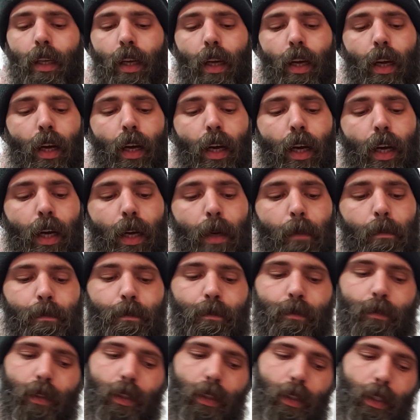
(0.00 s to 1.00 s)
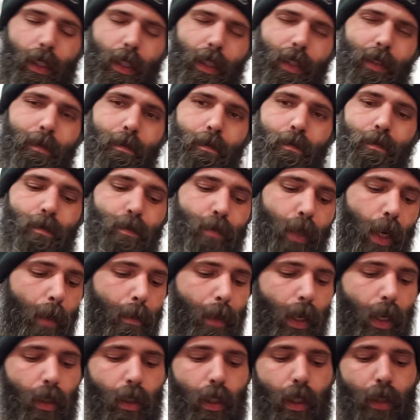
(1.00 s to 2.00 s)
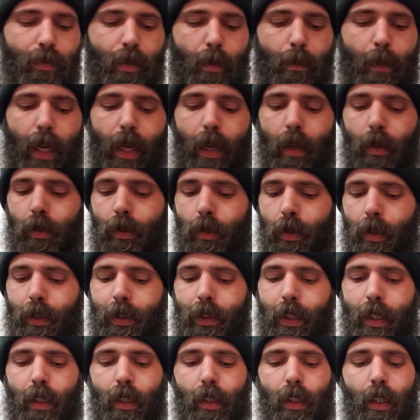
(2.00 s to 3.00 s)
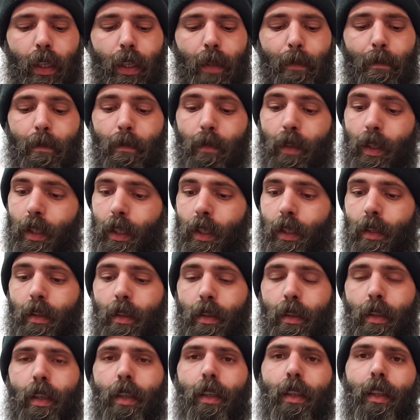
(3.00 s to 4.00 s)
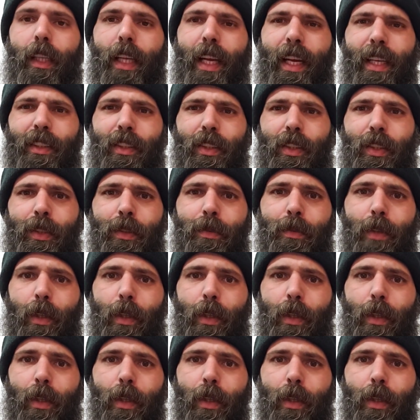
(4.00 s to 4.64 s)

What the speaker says: I primarily for my outdoor channel. The last two